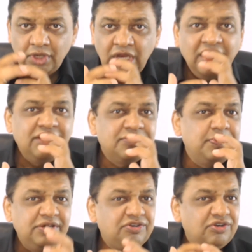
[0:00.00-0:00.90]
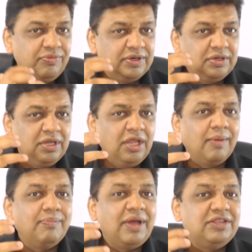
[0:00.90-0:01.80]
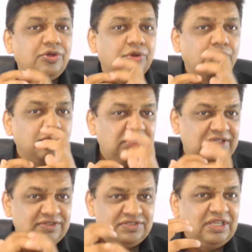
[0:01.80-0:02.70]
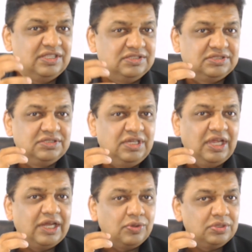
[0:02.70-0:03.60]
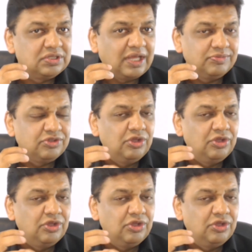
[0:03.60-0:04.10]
is being driven by the growth in sales at all times.